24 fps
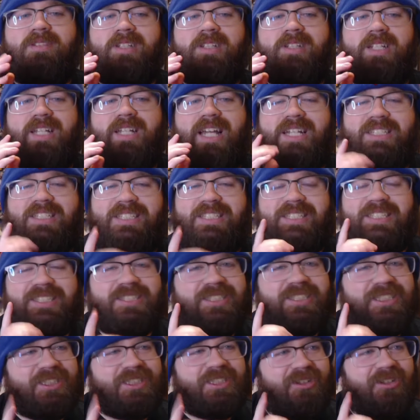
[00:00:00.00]
Clark, she's
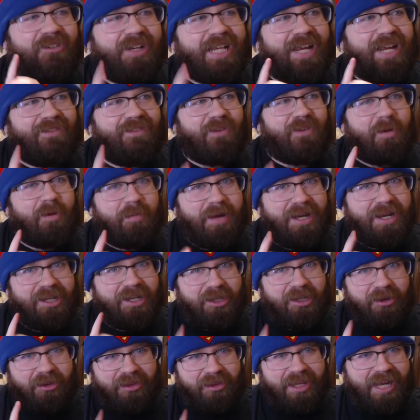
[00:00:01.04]
she's already gave her
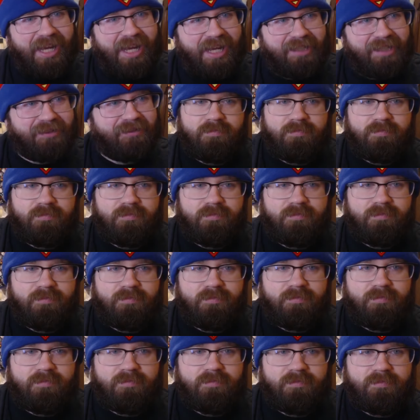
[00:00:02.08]
opinion on that. Okay,
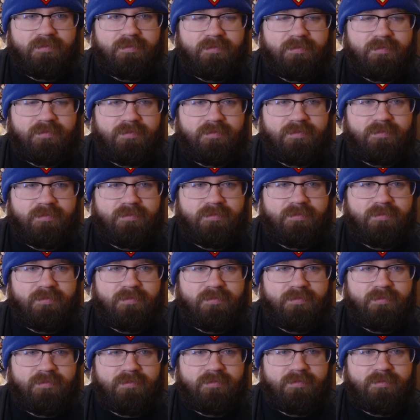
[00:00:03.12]
today is not
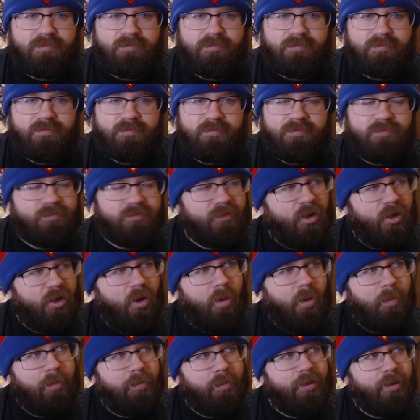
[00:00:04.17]
going great. But
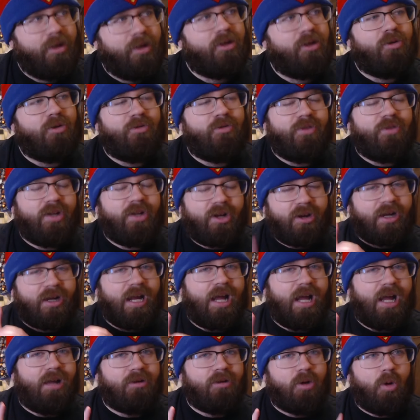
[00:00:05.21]
oh, but you'll figure it
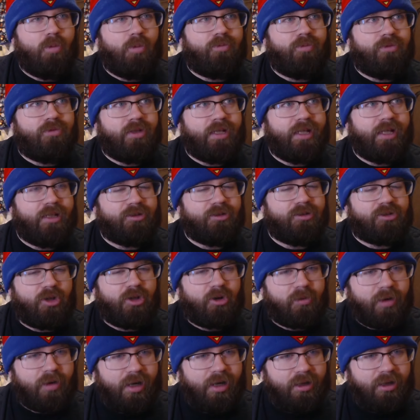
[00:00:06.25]
out. Hopefully, later. you'll
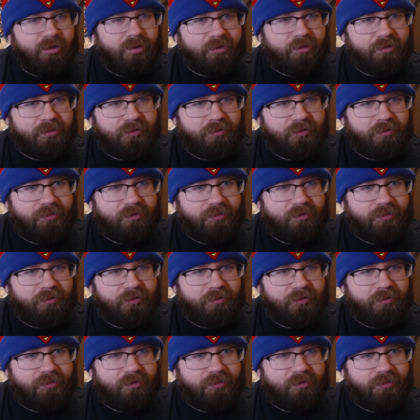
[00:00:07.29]
turn around.